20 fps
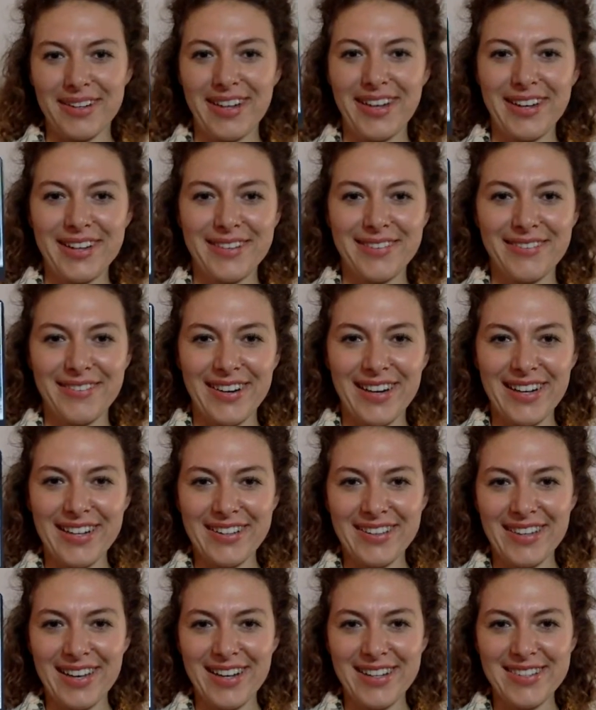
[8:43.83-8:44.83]
Like,
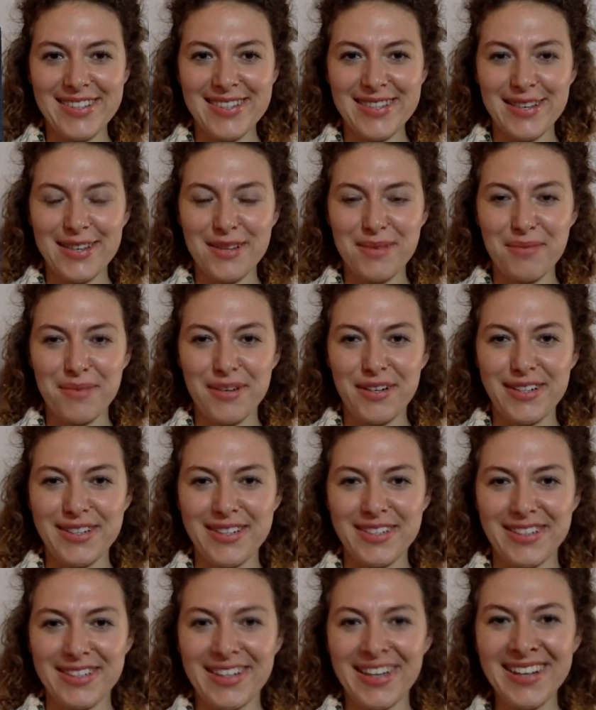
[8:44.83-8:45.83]
right? That's
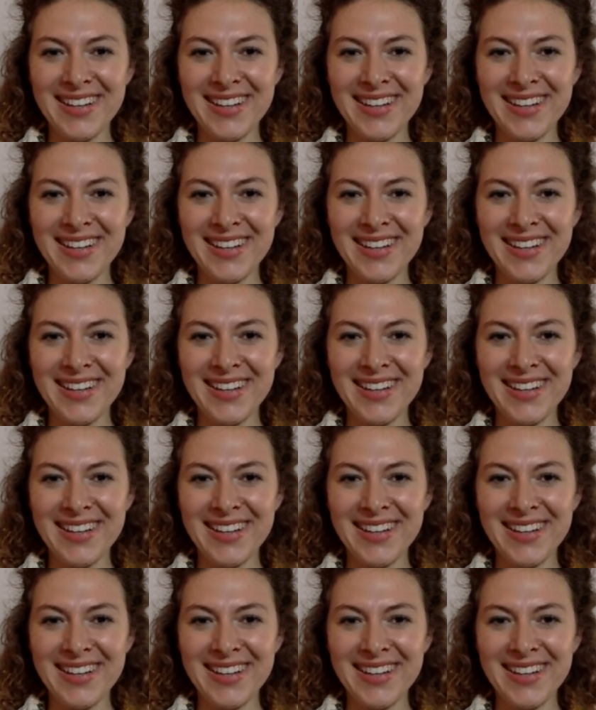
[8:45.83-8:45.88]
celebration.